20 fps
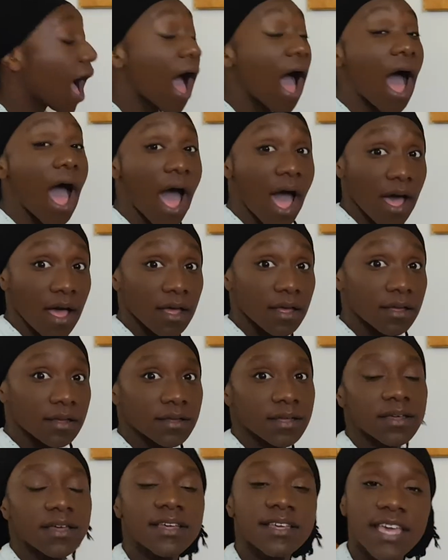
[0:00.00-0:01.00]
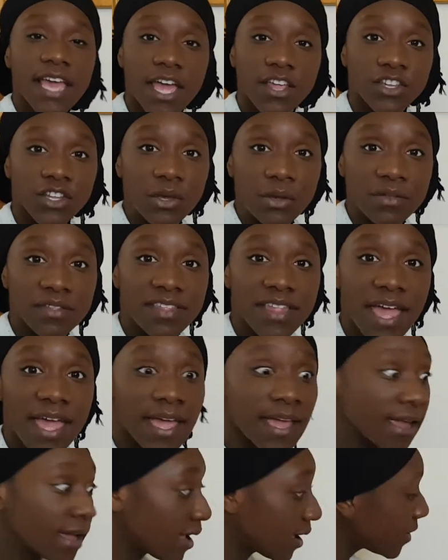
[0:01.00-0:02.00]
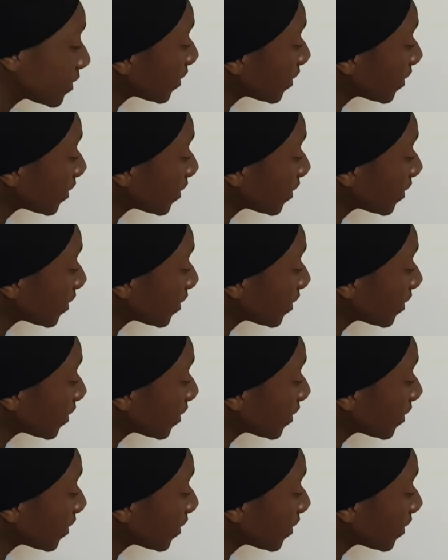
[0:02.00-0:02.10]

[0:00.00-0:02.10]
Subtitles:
Can you say